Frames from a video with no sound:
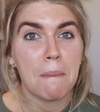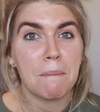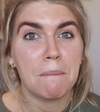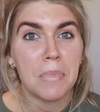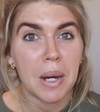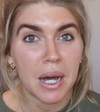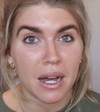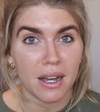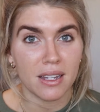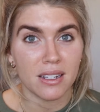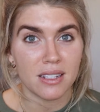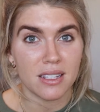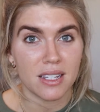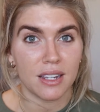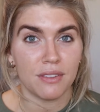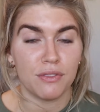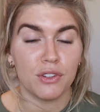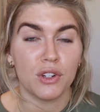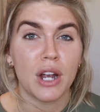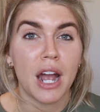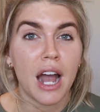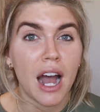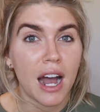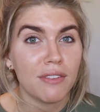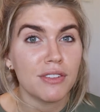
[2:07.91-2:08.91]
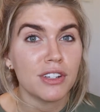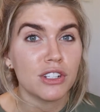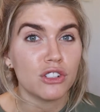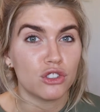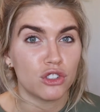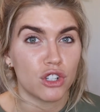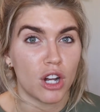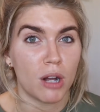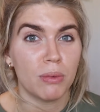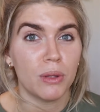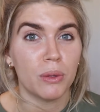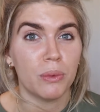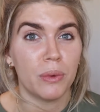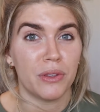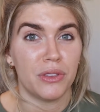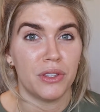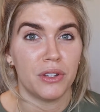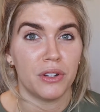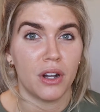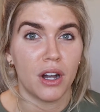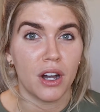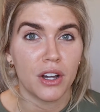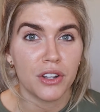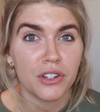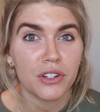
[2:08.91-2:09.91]
But if you're having trouble with
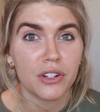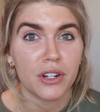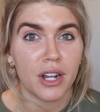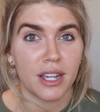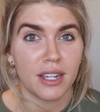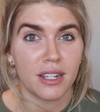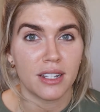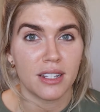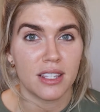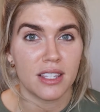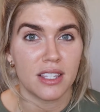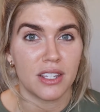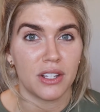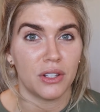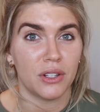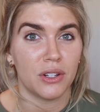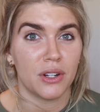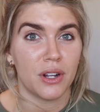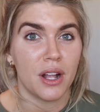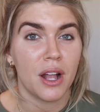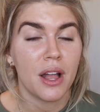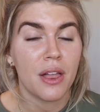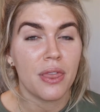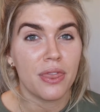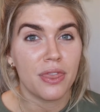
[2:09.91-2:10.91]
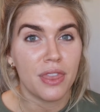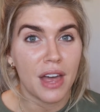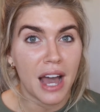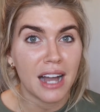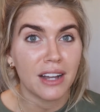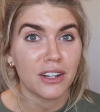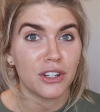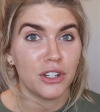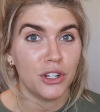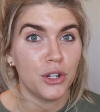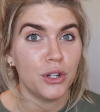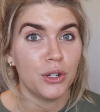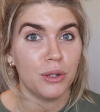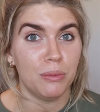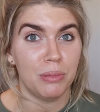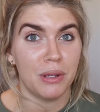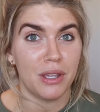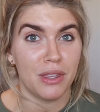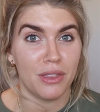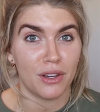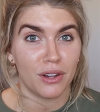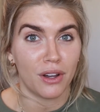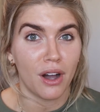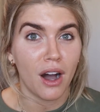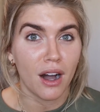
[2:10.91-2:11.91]
your under eye concealer, that could be
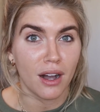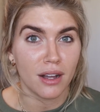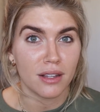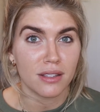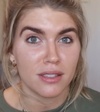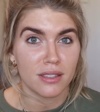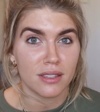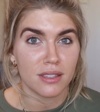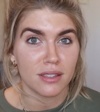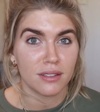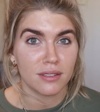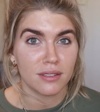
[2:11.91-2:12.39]
the cause.